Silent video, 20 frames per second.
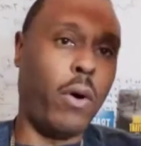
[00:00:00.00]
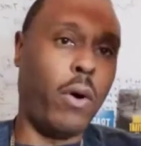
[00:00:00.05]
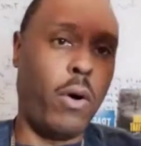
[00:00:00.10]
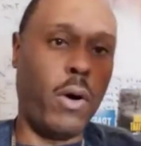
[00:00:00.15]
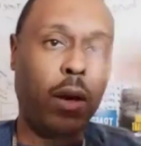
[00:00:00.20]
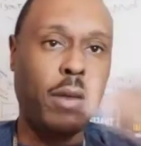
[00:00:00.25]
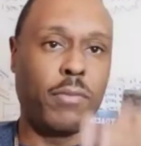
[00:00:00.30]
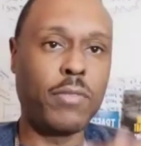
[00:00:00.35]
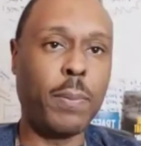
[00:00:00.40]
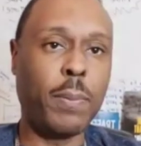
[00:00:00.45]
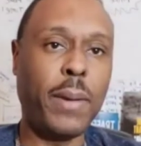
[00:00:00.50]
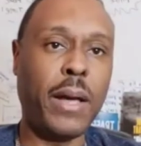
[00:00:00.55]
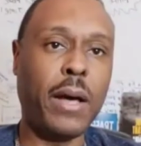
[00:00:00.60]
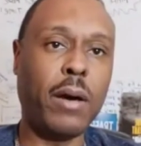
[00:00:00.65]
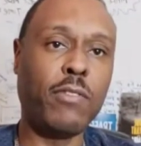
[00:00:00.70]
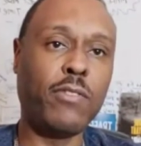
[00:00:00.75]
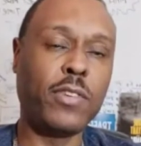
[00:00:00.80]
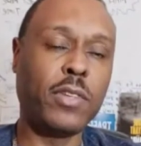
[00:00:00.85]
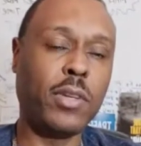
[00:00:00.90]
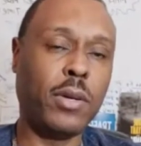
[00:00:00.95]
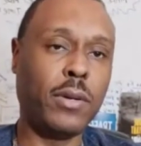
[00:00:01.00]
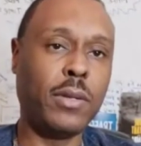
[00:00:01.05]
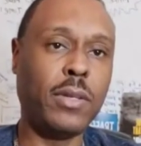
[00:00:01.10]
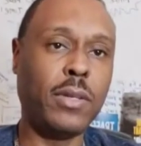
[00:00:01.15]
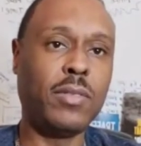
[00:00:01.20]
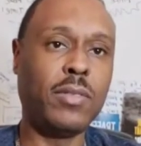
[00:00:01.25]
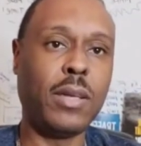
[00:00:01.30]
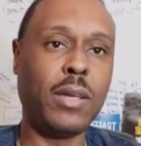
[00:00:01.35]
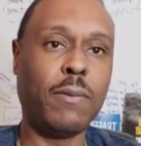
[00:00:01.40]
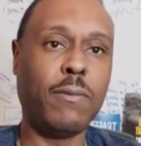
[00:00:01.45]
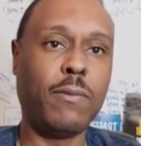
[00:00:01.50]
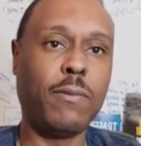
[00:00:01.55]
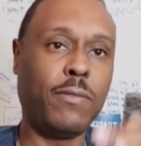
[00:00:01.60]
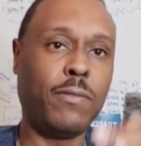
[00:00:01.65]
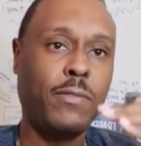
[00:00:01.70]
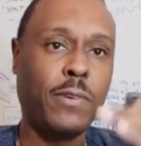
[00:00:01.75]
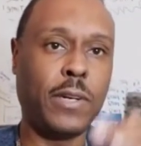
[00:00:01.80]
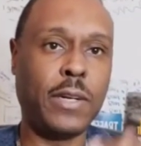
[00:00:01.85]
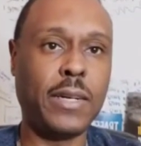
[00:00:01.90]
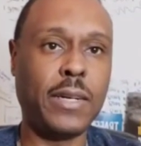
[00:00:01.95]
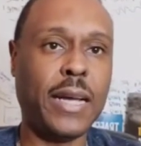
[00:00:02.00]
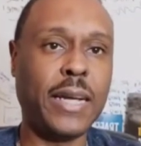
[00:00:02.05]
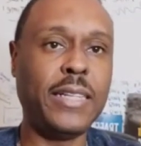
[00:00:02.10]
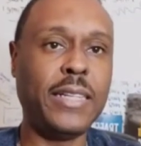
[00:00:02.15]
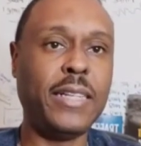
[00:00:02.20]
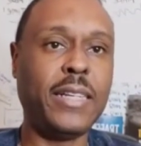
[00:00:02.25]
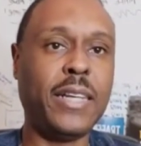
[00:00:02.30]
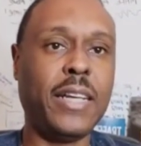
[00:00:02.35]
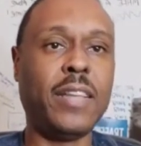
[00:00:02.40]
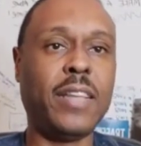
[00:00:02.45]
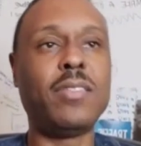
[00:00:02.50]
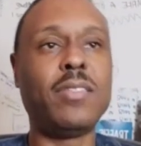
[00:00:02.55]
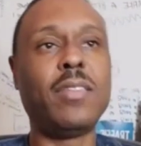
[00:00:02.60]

all of the power of attorneys up for the 90 days.